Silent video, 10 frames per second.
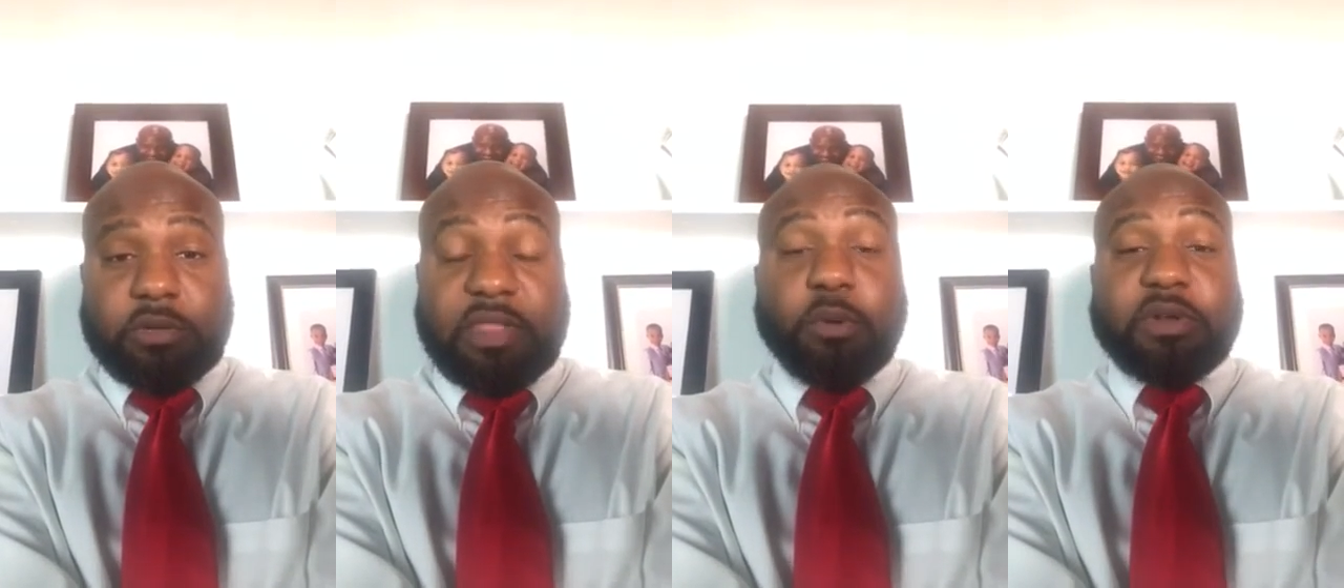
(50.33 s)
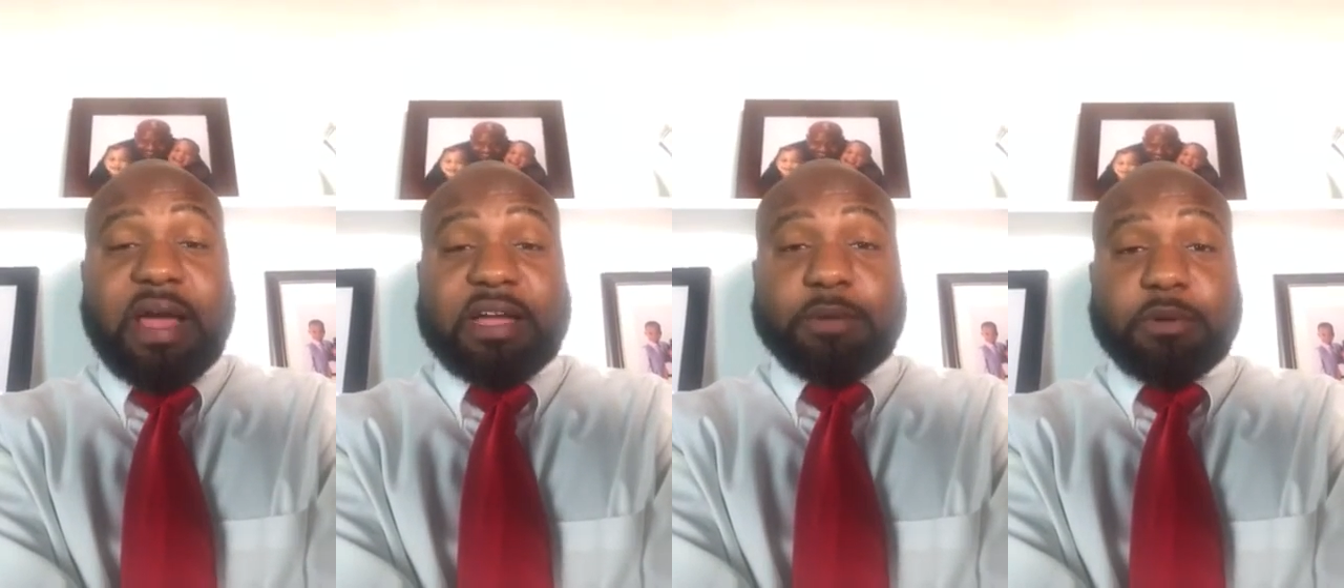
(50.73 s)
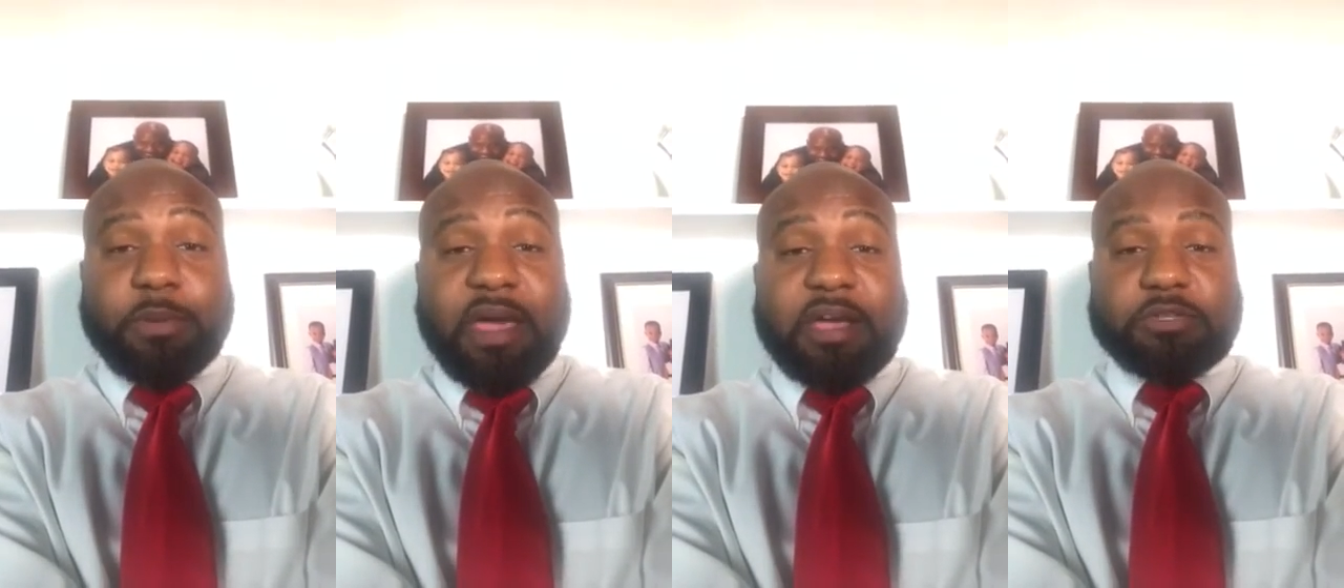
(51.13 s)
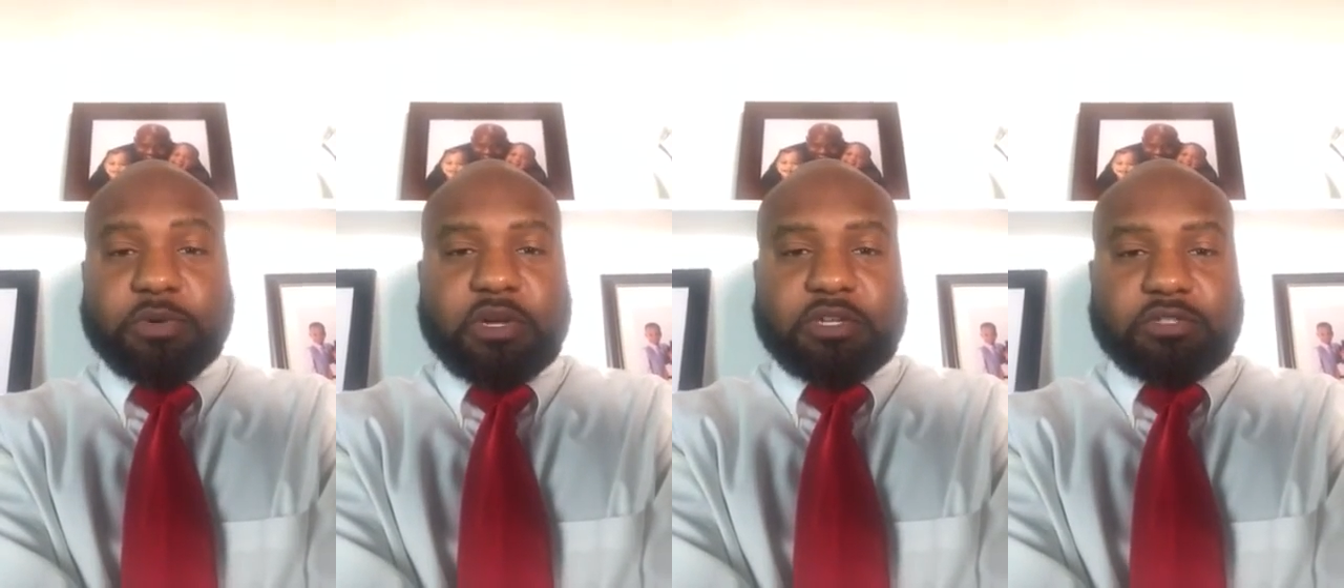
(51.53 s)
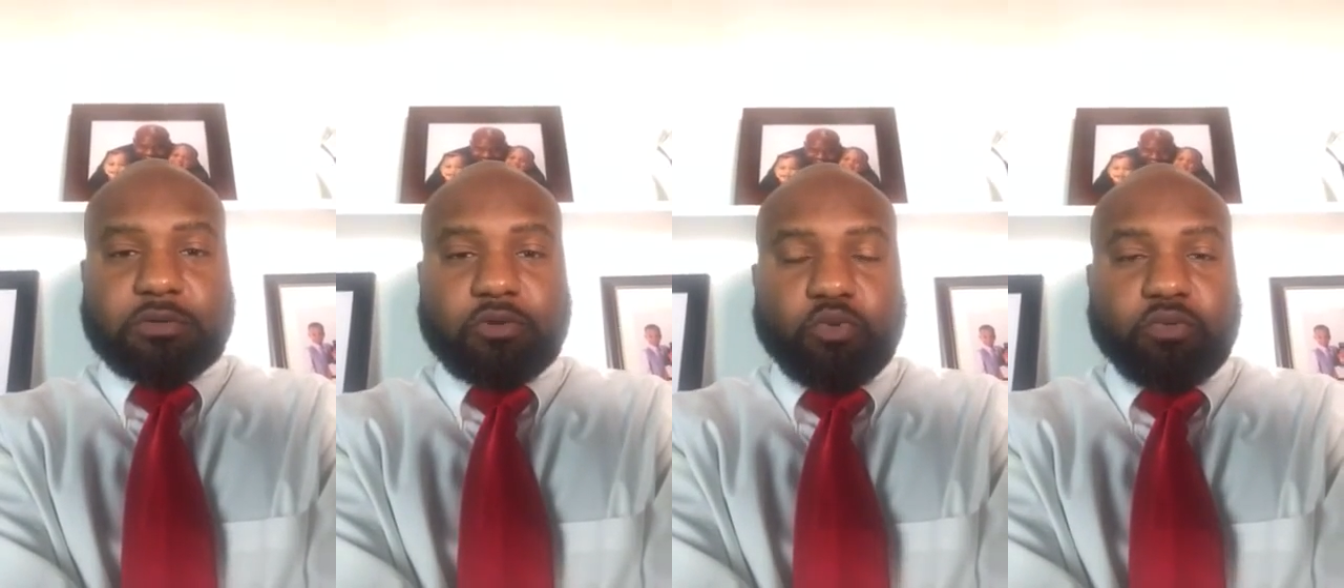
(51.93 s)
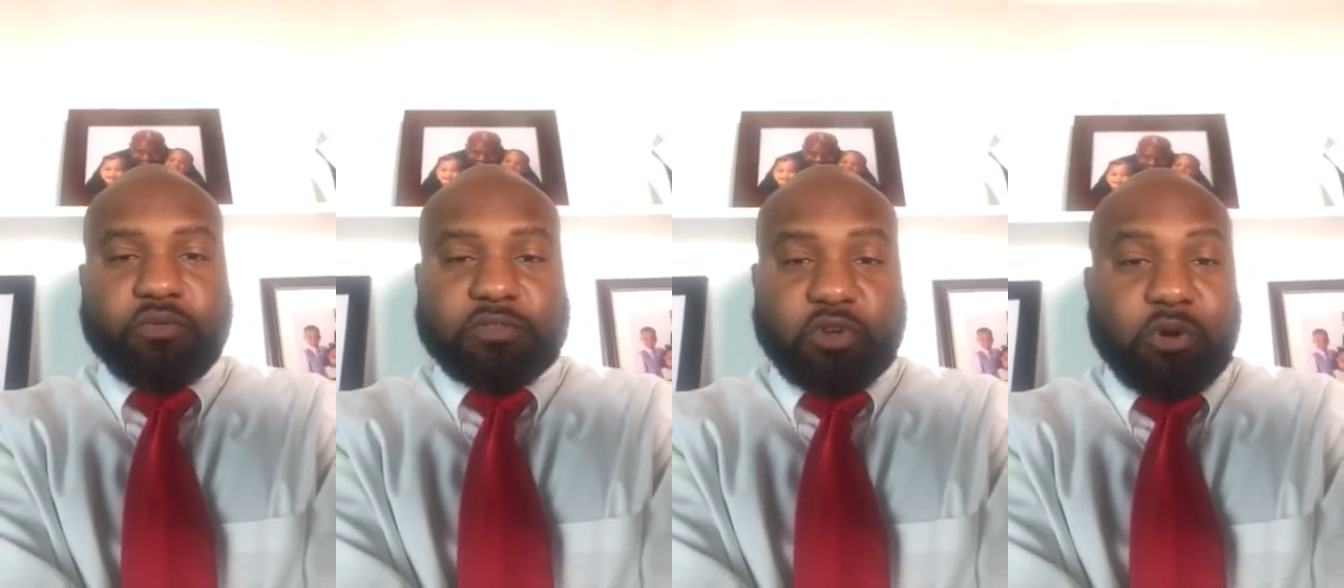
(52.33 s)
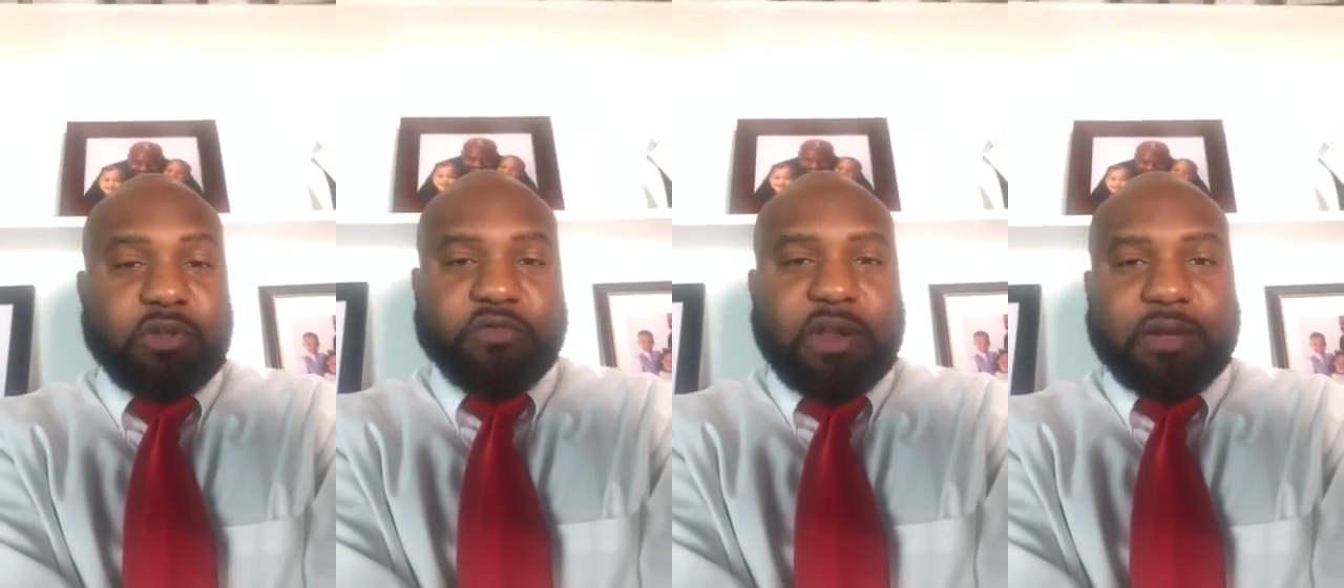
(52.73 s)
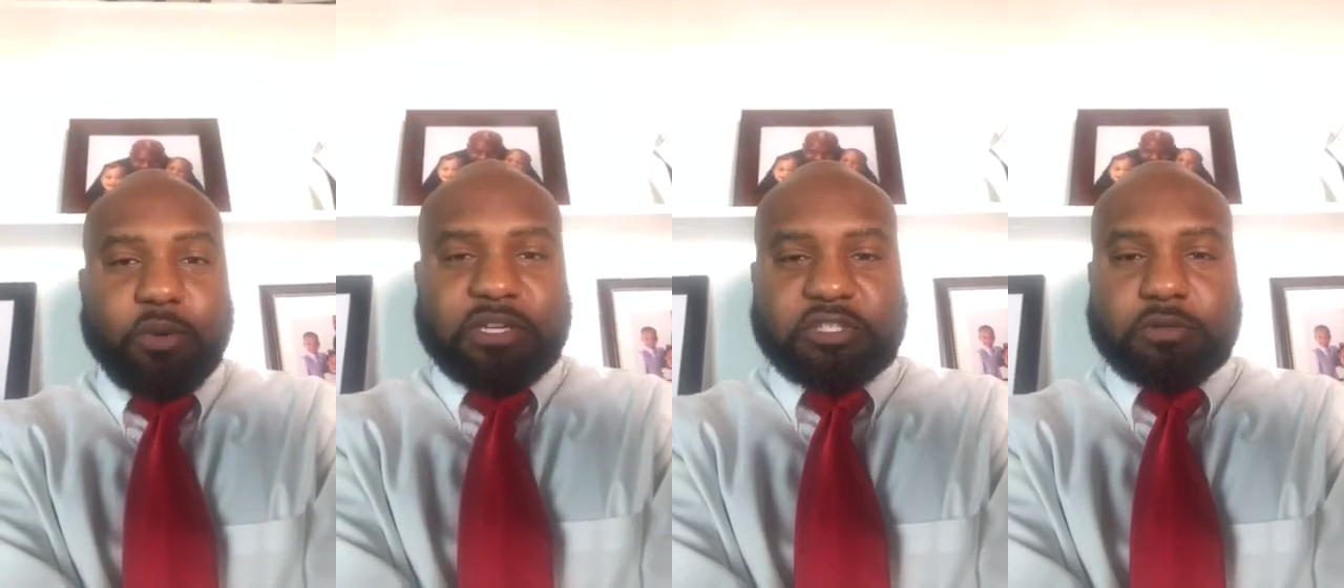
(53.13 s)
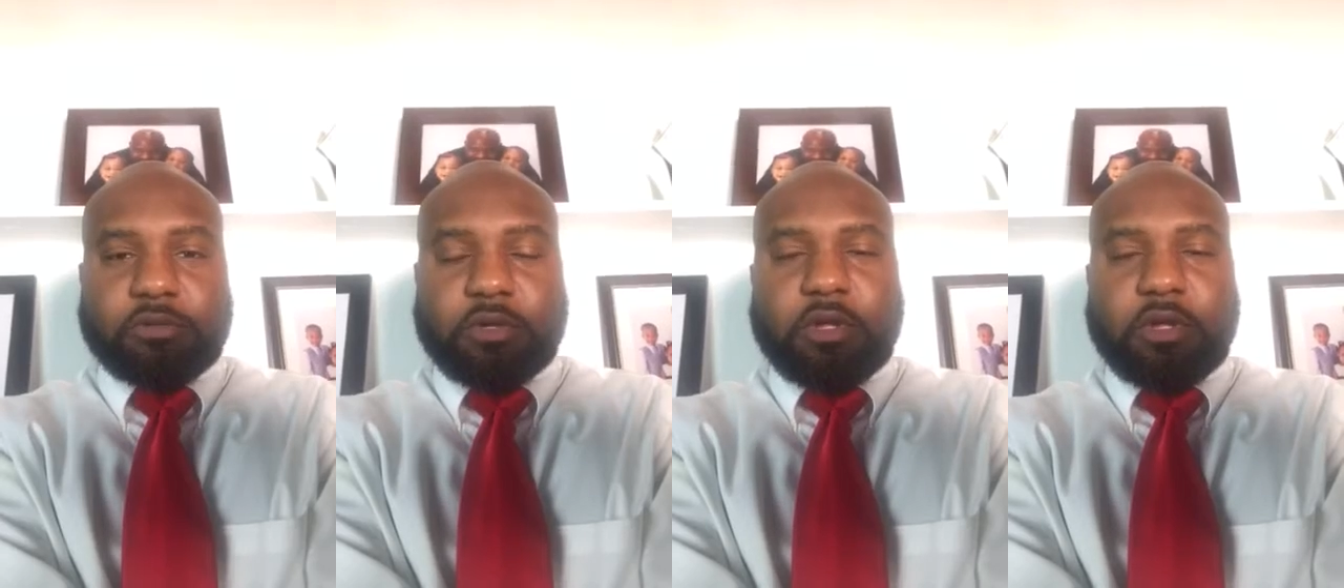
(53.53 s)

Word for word: They will not come to pass because you only feel like resting.